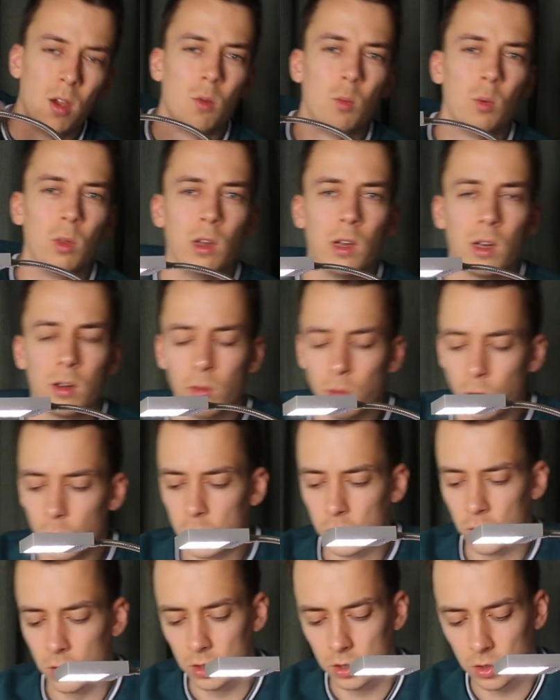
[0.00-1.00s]
with a lot of
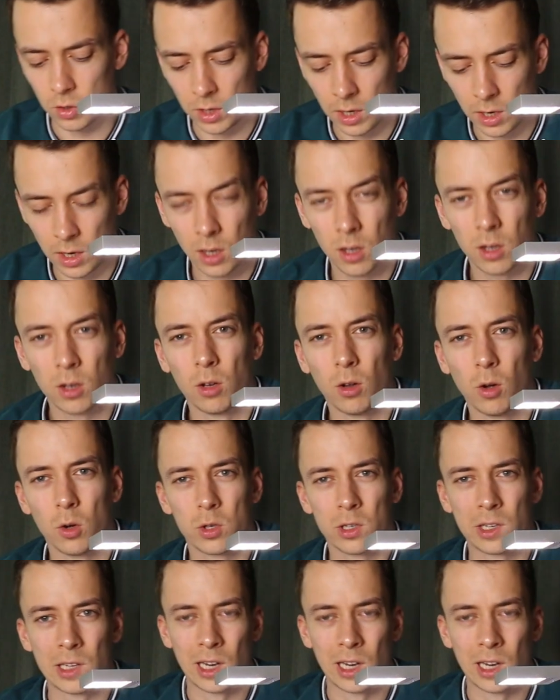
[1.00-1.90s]
nutrients, so then I can dose